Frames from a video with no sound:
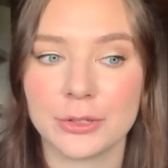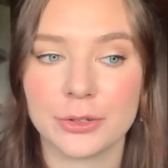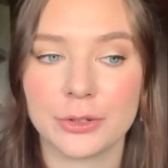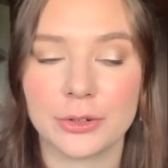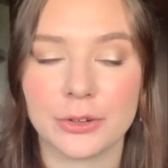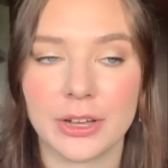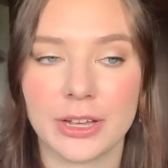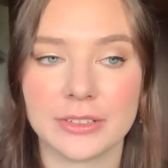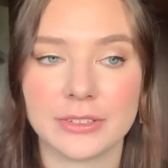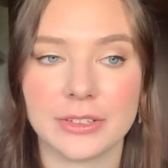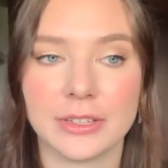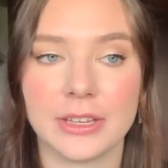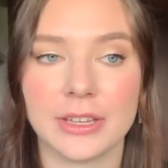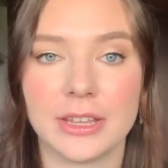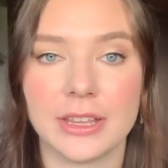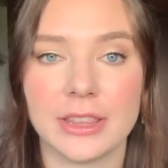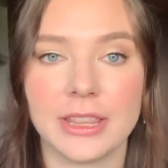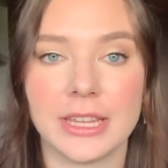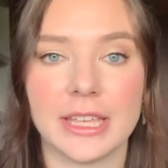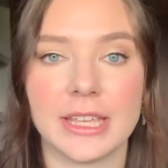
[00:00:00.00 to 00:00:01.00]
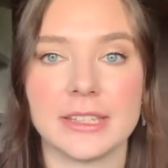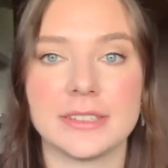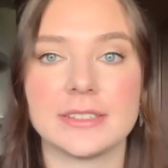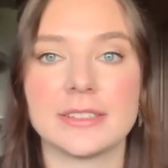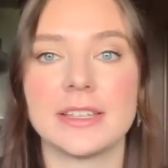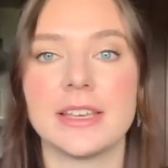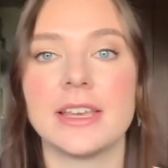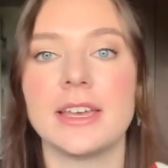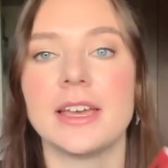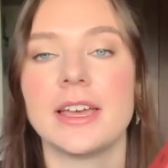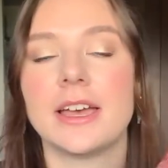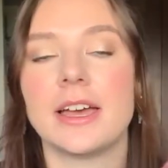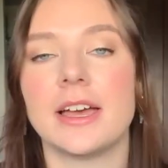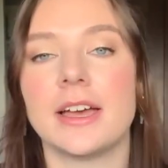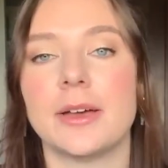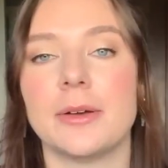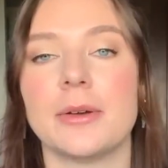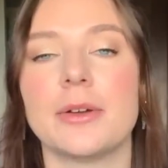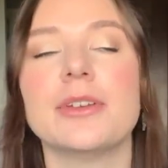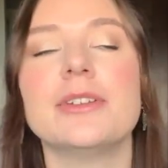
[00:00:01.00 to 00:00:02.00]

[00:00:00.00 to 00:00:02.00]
correctly in this. Um, or